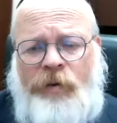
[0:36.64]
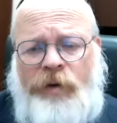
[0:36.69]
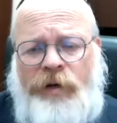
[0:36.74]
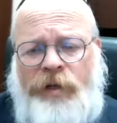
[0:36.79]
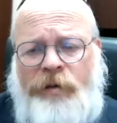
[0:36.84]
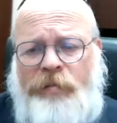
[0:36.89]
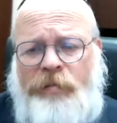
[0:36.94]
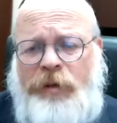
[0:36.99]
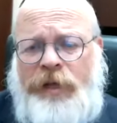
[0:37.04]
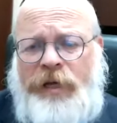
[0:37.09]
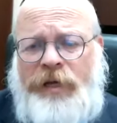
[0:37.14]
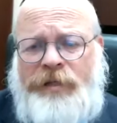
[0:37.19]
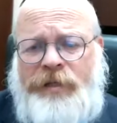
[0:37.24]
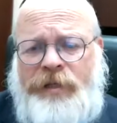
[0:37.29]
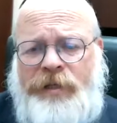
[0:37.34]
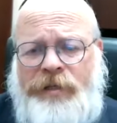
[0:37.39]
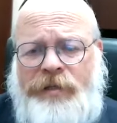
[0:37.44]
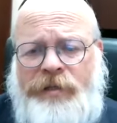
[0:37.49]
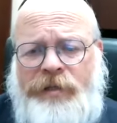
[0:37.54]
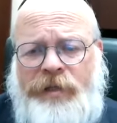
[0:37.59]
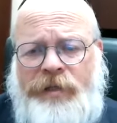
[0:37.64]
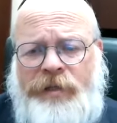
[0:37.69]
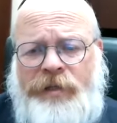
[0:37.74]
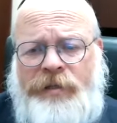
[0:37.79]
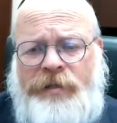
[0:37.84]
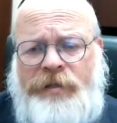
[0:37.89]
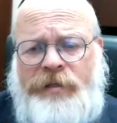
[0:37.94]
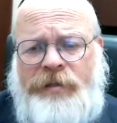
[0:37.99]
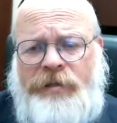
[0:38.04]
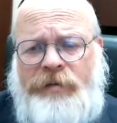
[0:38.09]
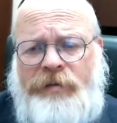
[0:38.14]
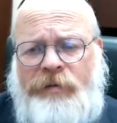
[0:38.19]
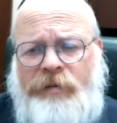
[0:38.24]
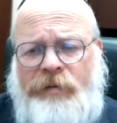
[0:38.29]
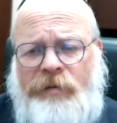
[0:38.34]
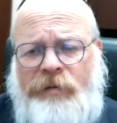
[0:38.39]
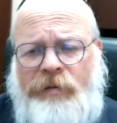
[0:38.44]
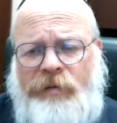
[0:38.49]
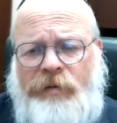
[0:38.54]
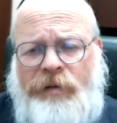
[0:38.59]
one of the blessings is
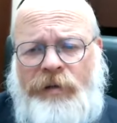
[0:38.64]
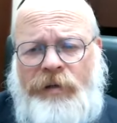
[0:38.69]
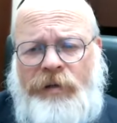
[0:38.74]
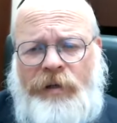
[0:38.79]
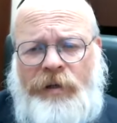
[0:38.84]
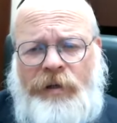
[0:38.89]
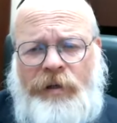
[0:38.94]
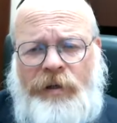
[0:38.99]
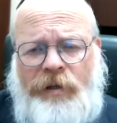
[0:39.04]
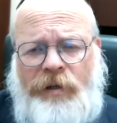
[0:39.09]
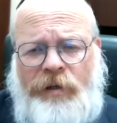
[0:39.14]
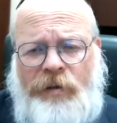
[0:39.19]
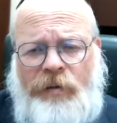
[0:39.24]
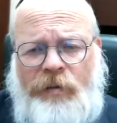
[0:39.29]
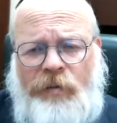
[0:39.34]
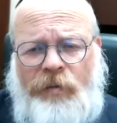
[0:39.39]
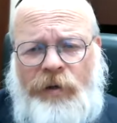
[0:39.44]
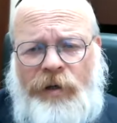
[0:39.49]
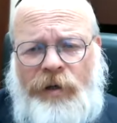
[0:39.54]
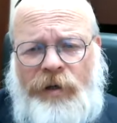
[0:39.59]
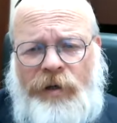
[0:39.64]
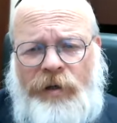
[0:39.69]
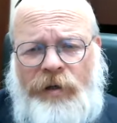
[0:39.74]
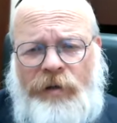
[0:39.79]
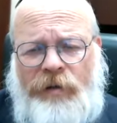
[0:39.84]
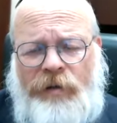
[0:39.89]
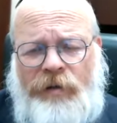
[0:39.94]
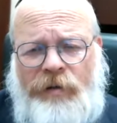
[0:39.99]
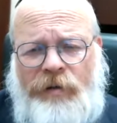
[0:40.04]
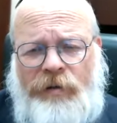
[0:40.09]
we